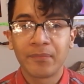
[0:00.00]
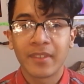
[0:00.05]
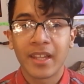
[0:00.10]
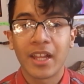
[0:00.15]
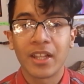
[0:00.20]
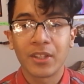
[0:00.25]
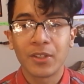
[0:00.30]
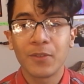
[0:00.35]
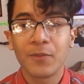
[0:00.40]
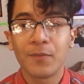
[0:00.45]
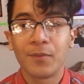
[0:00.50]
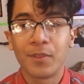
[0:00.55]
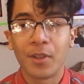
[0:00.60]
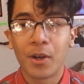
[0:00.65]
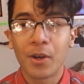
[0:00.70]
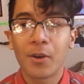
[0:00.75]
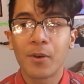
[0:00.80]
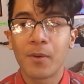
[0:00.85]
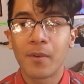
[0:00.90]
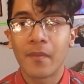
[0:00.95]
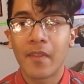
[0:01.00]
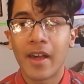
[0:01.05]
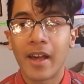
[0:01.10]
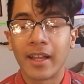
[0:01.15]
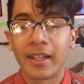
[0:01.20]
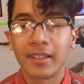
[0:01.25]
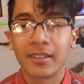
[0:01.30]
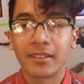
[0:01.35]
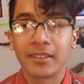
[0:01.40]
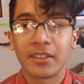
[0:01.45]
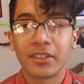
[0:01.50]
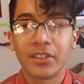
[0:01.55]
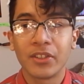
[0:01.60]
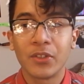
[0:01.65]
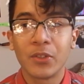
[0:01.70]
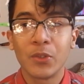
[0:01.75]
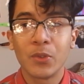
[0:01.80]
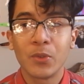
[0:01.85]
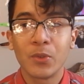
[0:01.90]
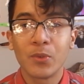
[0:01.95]
and you know that
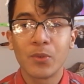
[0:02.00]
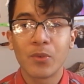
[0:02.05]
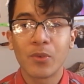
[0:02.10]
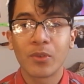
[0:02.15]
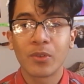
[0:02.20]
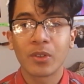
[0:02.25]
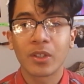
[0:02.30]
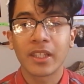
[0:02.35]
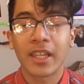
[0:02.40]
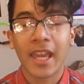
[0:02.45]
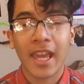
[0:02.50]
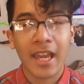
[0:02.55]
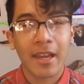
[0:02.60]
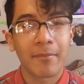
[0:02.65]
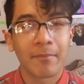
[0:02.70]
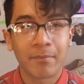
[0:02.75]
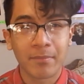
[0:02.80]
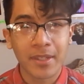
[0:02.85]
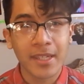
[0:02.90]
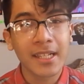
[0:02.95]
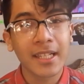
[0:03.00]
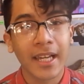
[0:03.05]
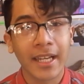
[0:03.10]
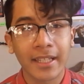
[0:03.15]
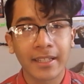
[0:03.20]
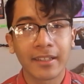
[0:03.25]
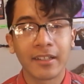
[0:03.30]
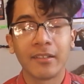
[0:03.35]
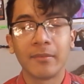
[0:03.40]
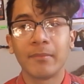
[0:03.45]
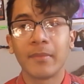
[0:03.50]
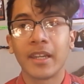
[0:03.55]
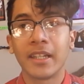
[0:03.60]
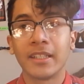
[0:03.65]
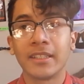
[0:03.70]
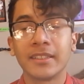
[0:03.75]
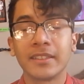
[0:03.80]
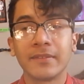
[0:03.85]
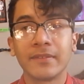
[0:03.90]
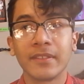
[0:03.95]
you can't be like them, and
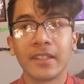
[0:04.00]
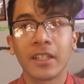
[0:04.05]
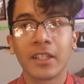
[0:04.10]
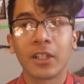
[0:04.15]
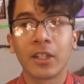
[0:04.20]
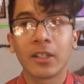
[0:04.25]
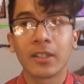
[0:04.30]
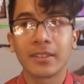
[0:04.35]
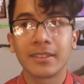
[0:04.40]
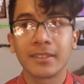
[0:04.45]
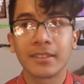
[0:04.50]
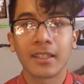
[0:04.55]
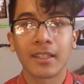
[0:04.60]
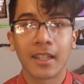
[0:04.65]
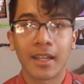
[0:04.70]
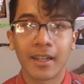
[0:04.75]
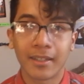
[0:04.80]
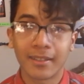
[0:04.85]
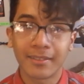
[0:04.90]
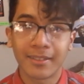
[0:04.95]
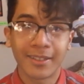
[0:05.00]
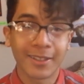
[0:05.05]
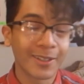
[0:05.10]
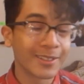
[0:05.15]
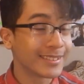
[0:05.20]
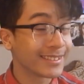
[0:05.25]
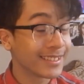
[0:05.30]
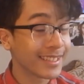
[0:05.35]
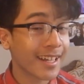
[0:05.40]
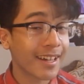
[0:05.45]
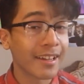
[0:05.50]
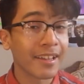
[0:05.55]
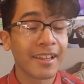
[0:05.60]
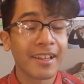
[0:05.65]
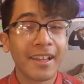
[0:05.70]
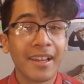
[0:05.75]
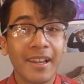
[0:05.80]
it hurts a lot. It hurts a lot.